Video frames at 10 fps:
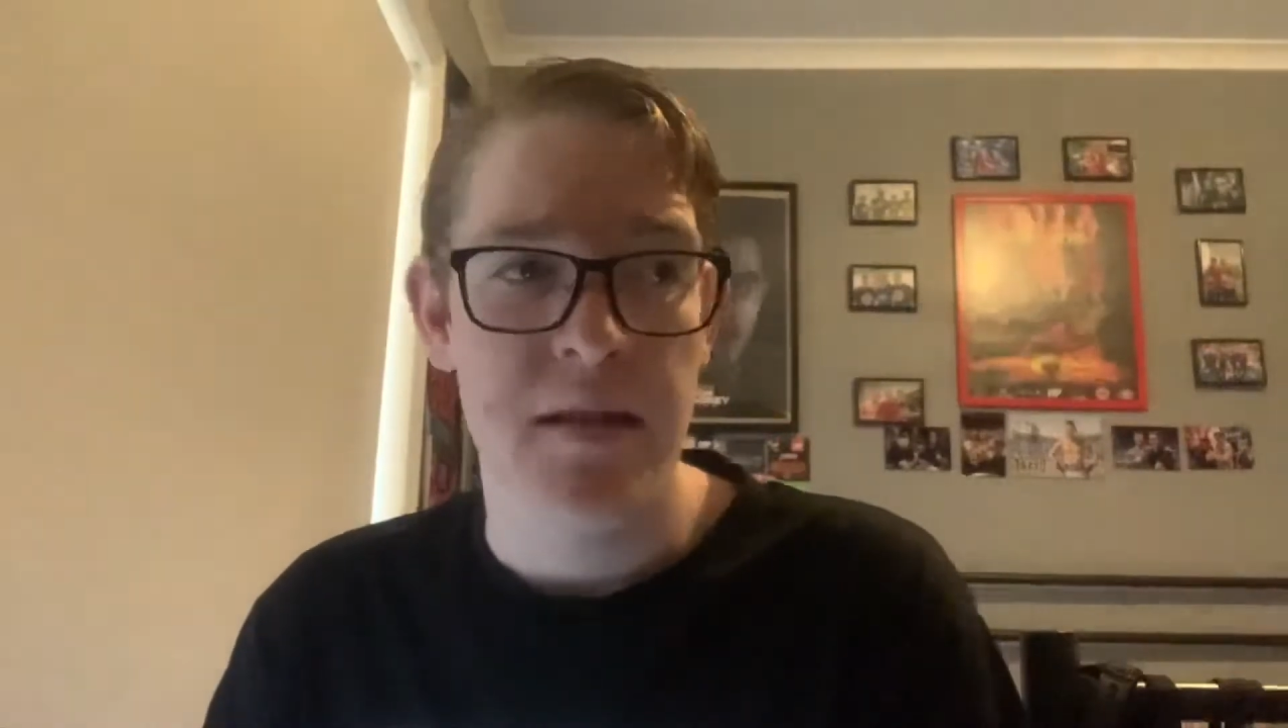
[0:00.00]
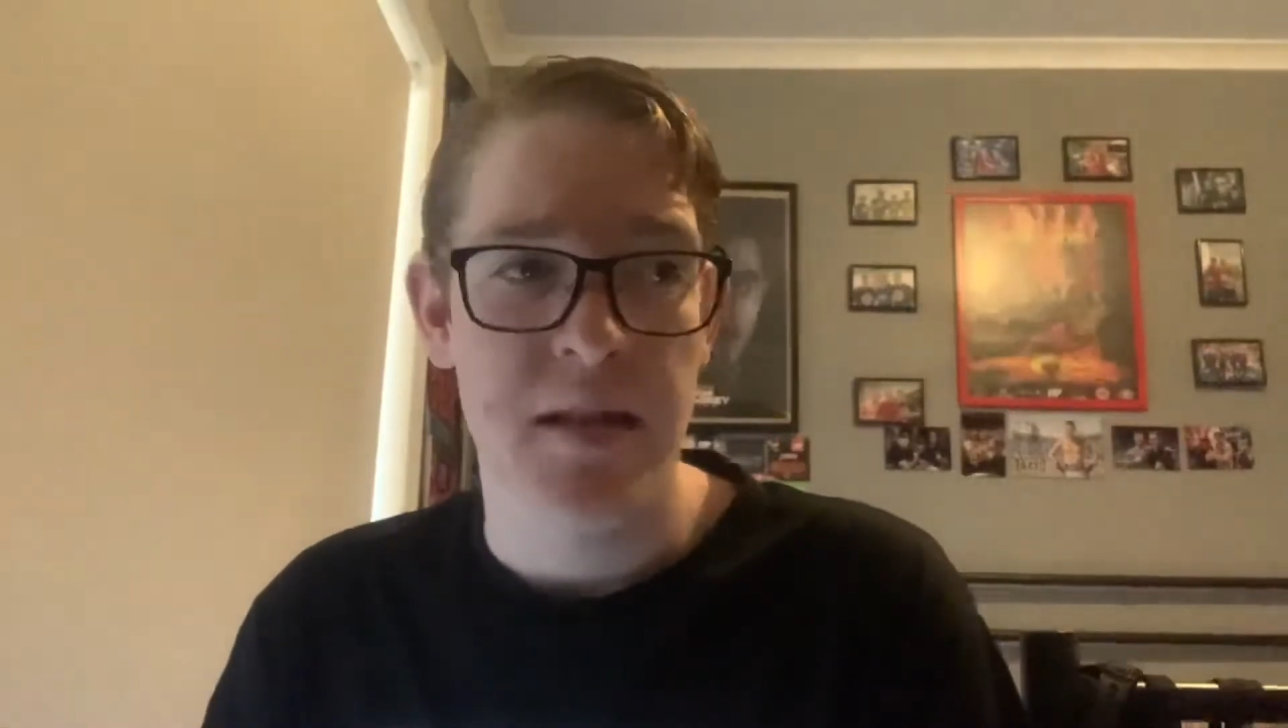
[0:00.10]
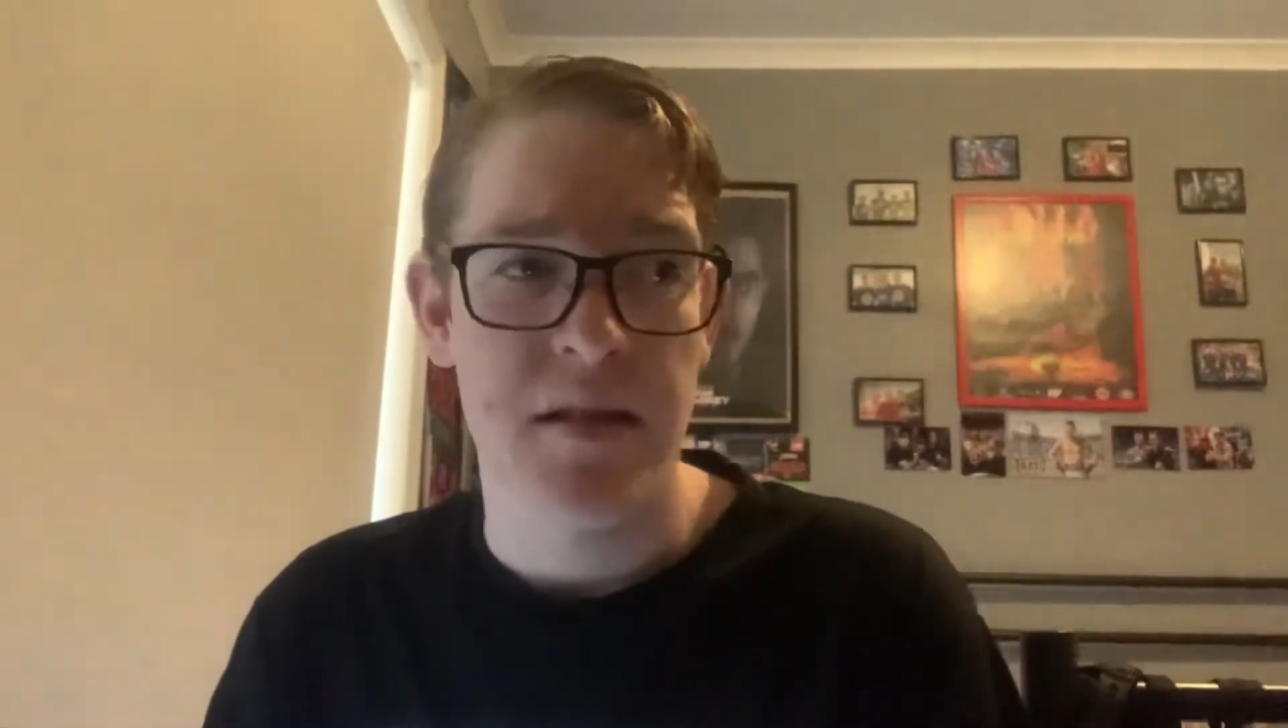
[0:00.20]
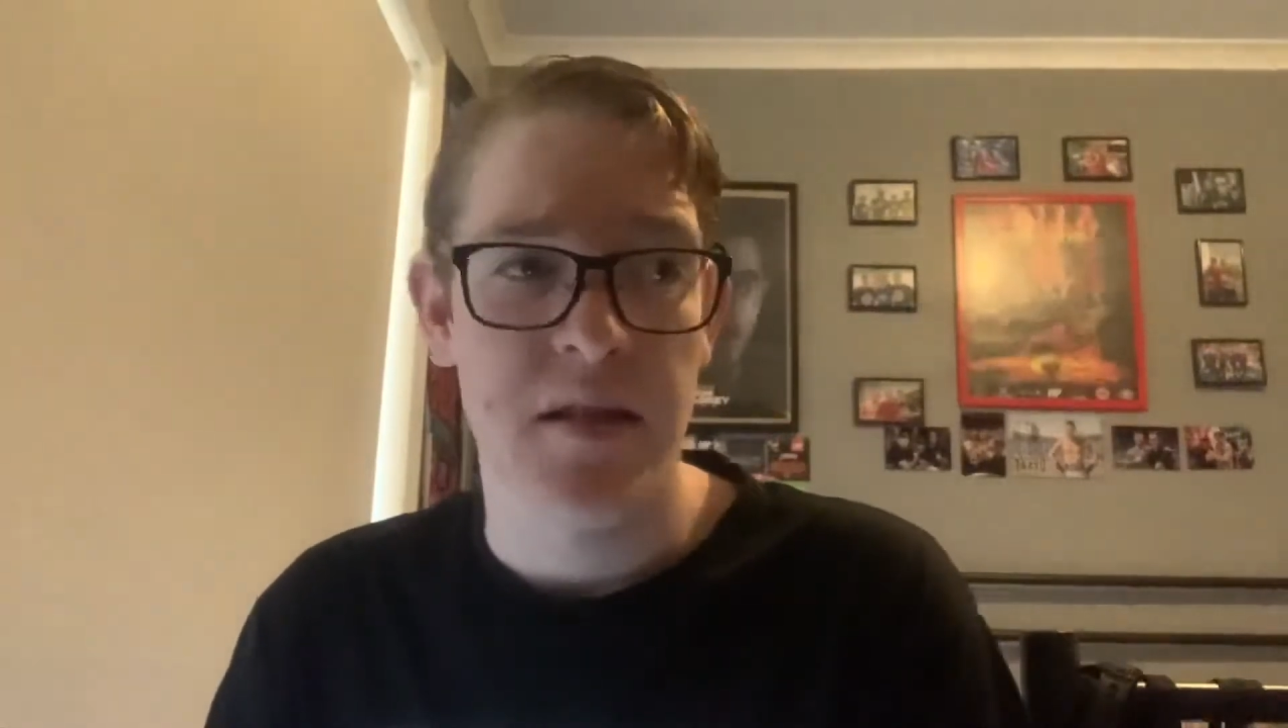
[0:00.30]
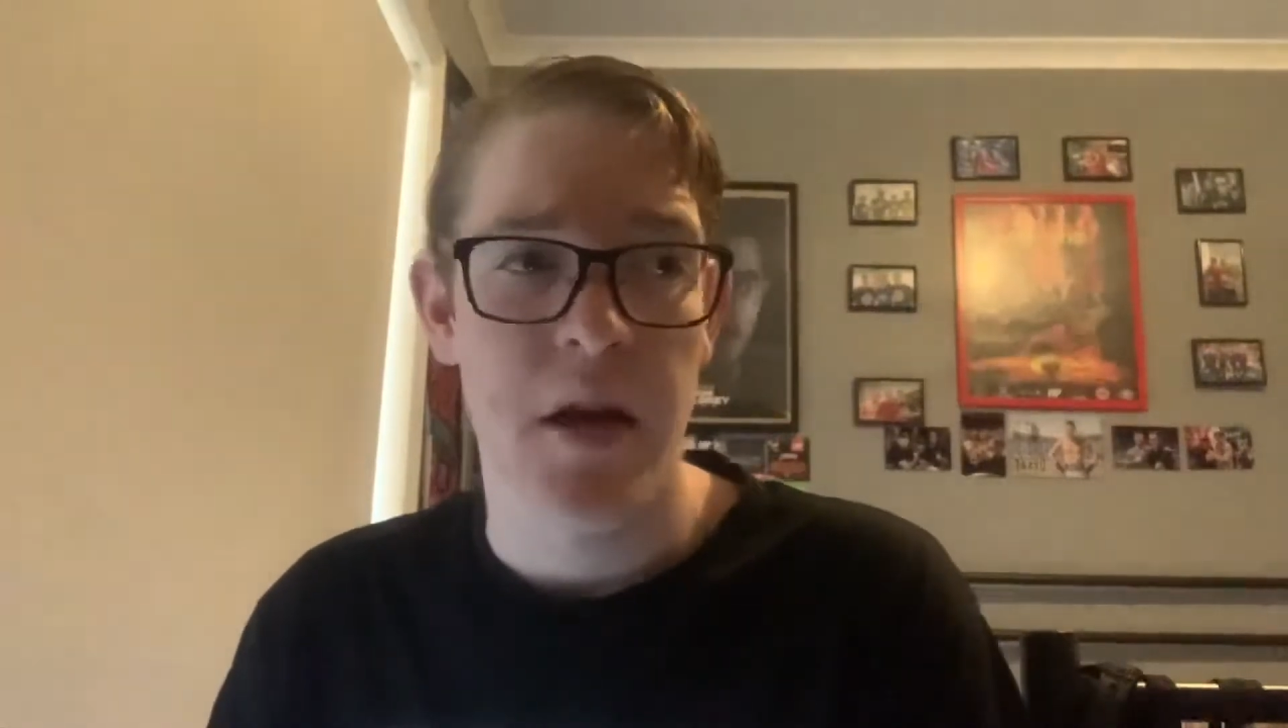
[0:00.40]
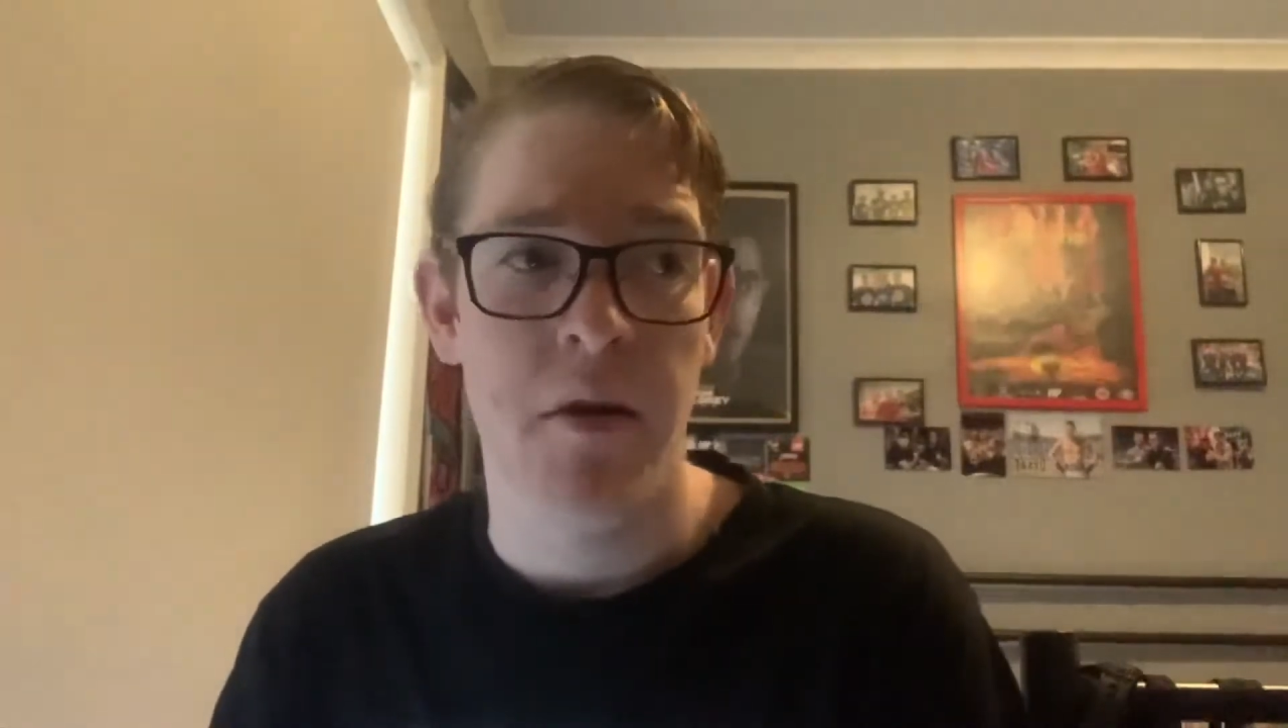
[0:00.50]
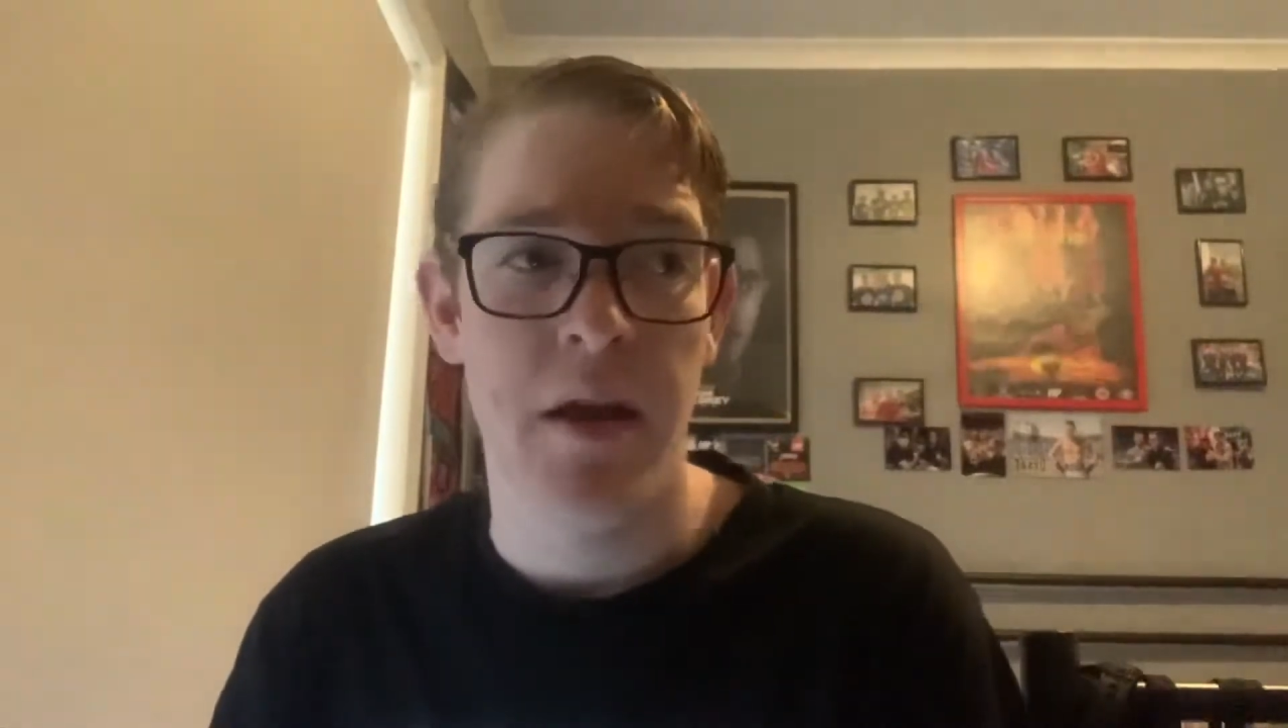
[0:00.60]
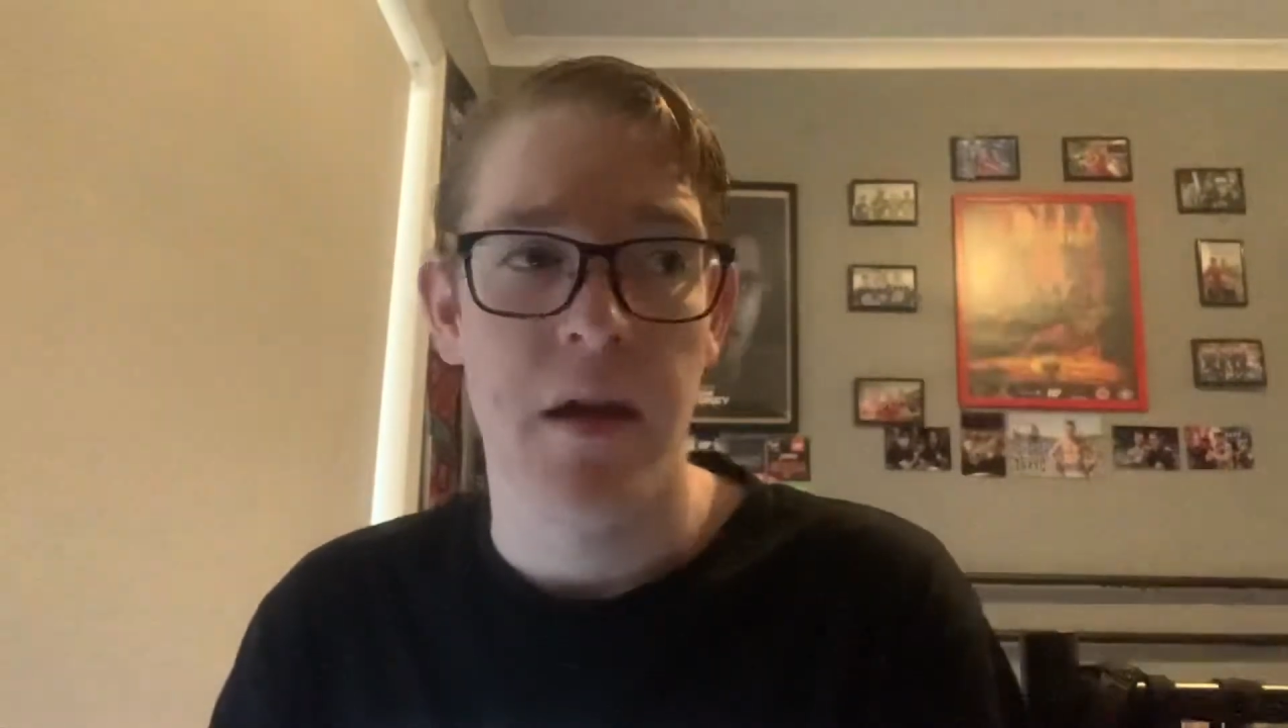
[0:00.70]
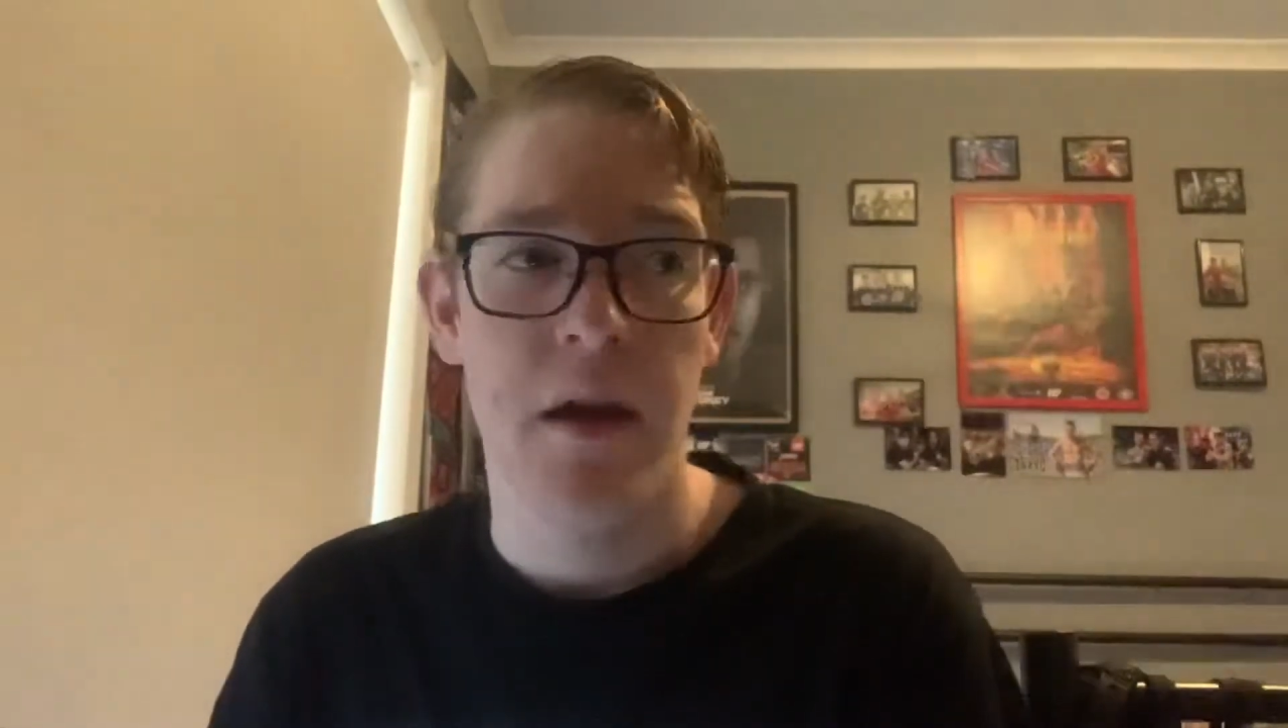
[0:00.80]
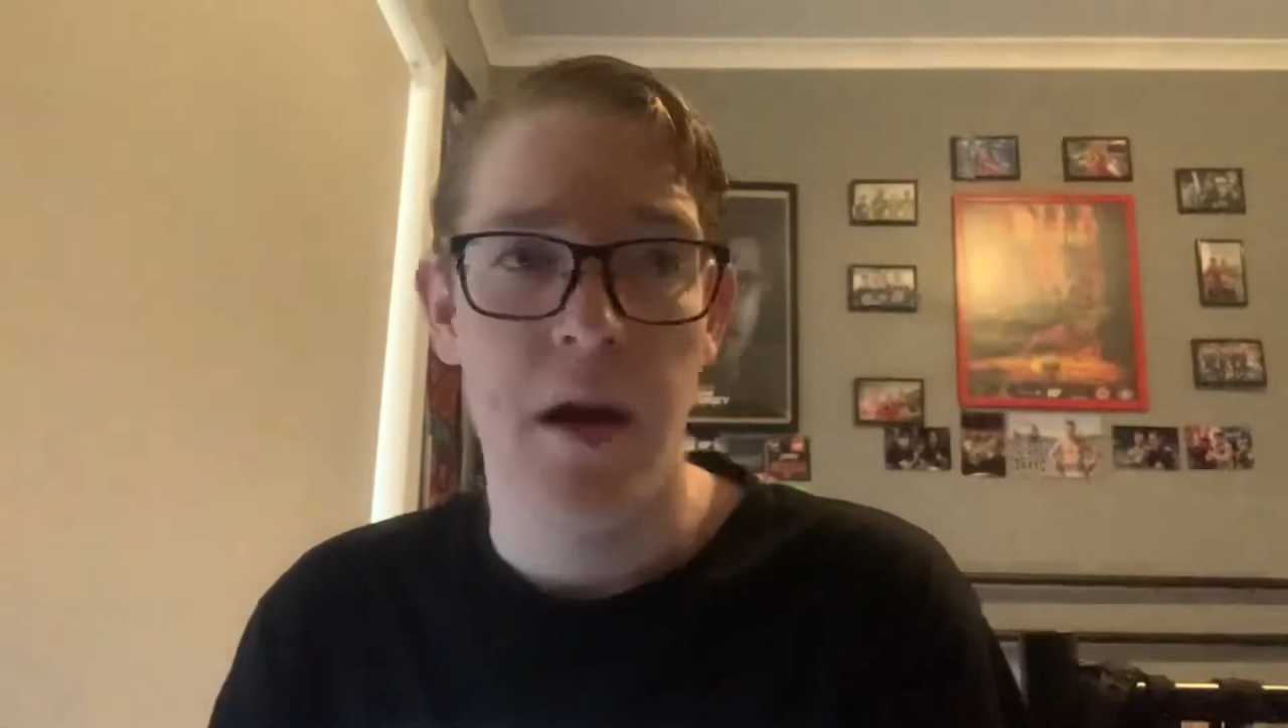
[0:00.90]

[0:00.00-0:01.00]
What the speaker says: necessary,